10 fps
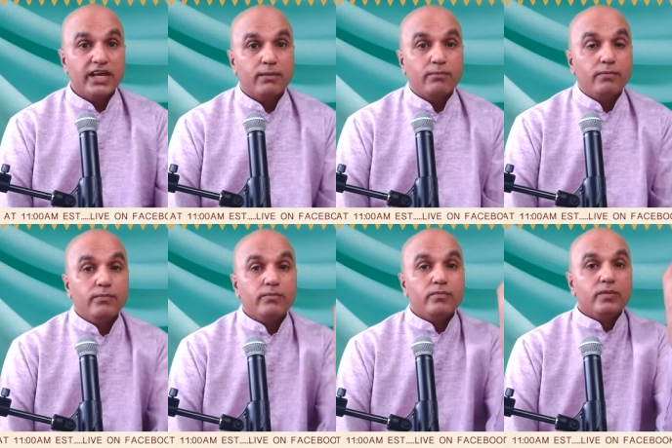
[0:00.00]

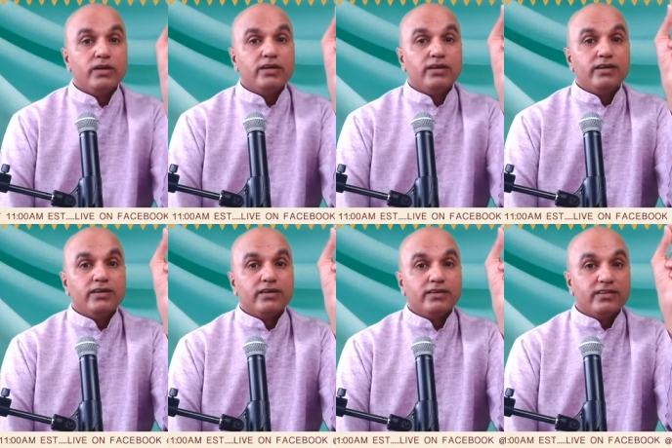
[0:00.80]
Priyam,
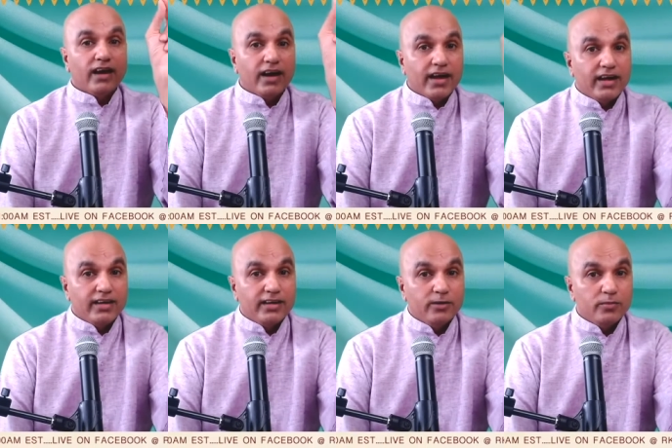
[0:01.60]

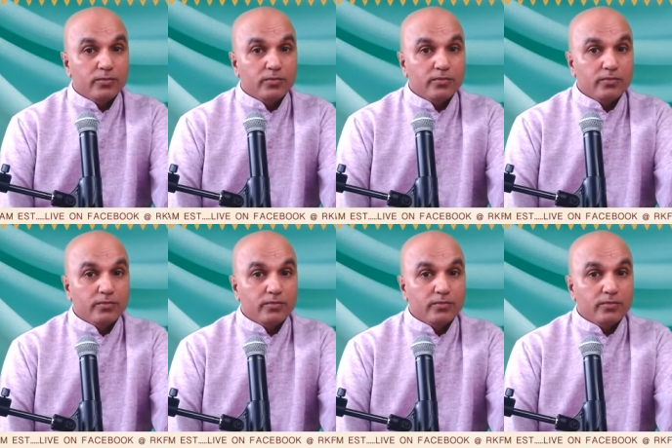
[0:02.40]
Dharan,